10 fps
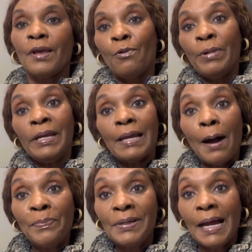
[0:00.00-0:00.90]
When it
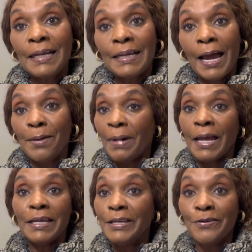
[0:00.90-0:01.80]
happened that time, I
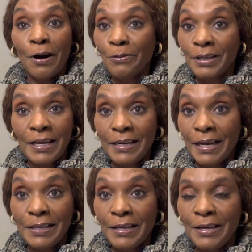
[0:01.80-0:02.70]
didn't know I was learning
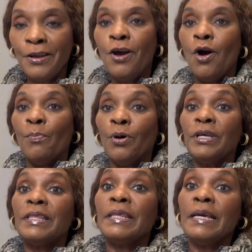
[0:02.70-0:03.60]
anything, but the
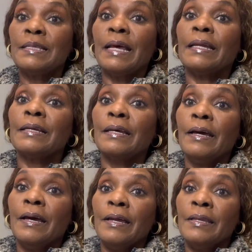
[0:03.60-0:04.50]
things that
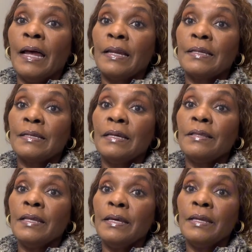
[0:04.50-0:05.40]

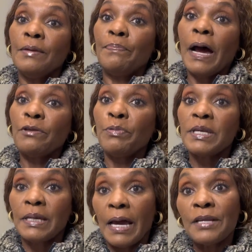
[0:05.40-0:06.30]
the pathways
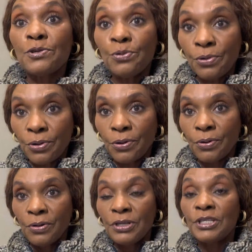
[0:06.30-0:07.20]
that I took,
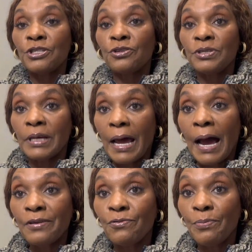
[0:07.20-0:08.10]
decisions that I
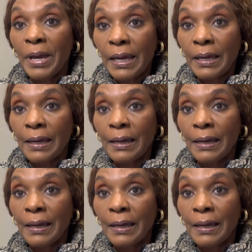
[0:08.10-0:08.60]
had to make,